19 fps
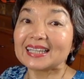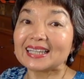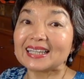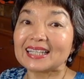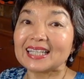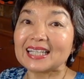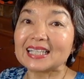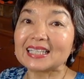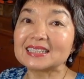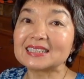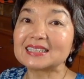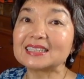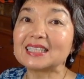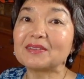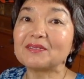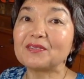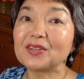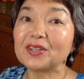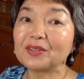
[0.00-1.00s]
there's
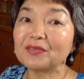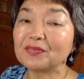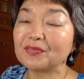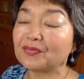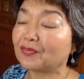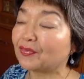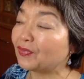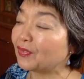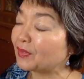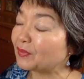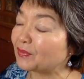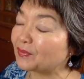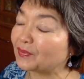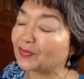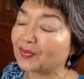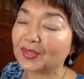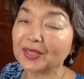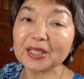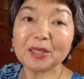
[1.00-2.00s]
a very
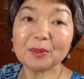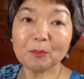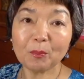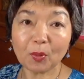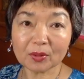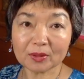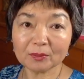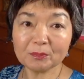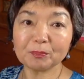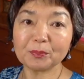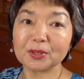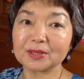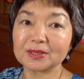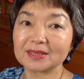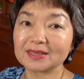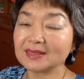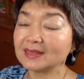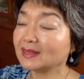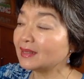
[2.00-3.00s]
important
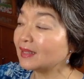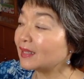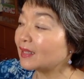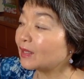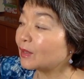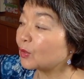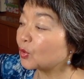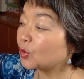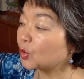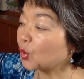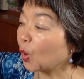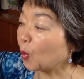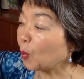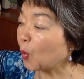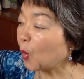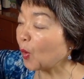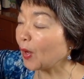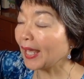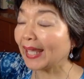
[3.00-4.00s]
person,
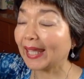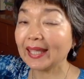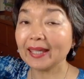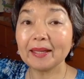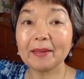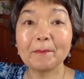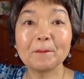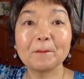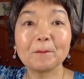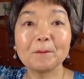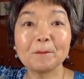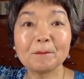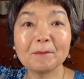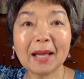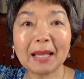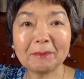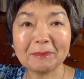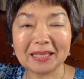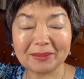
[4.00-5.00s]
Tomoe
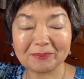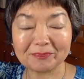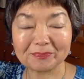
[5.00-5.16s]
Mami.